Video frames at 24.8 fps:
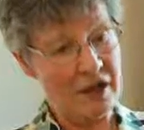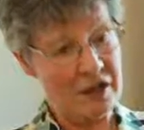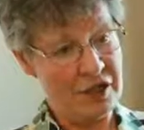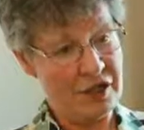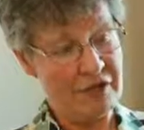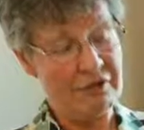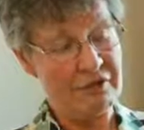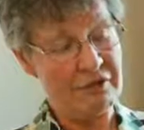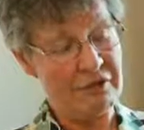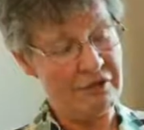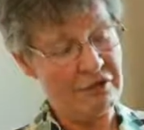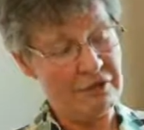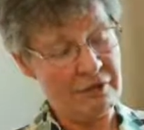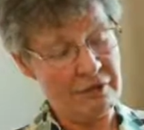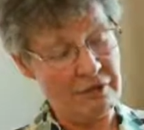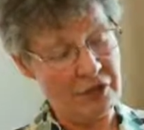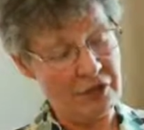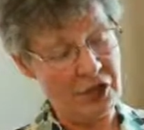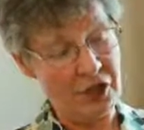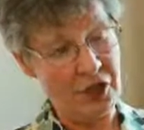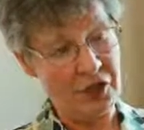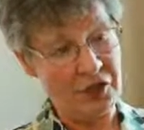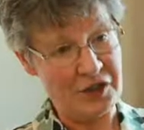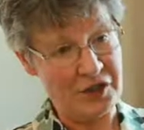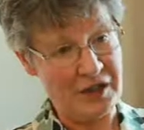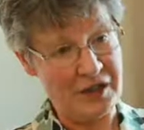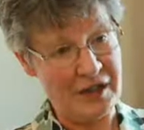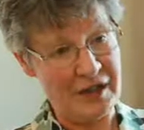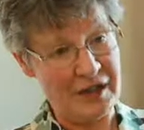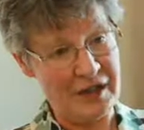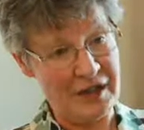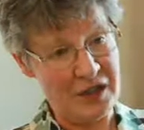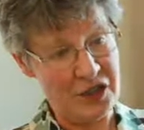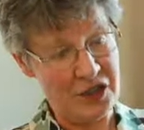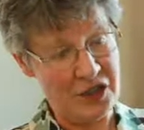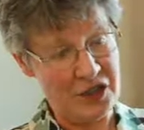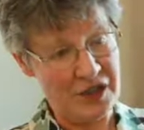are different from the
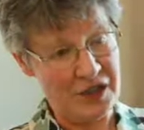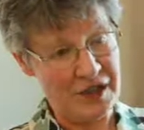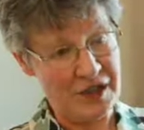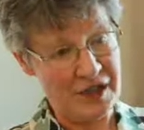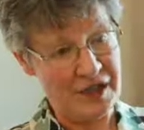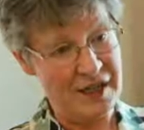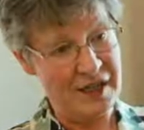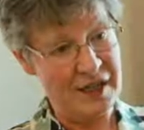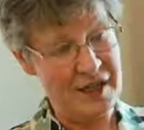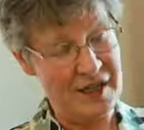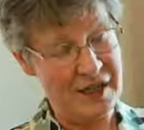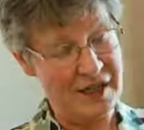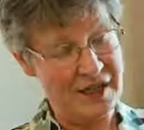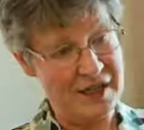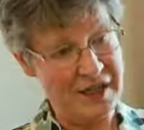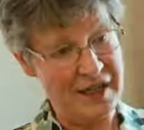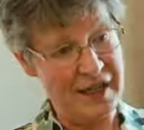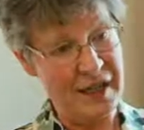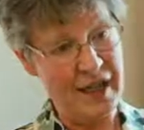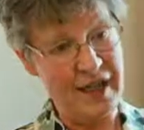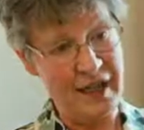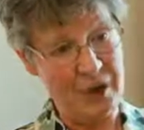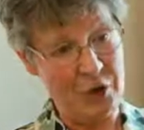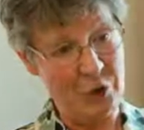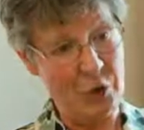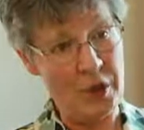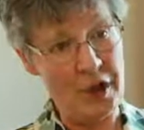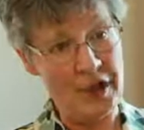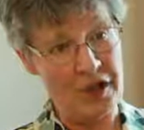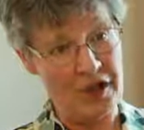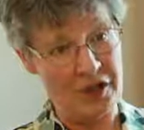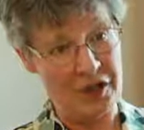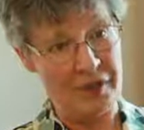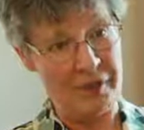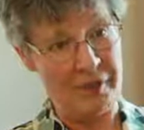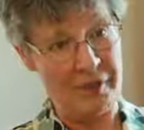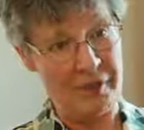constellations in the night sky in
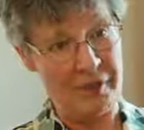winter,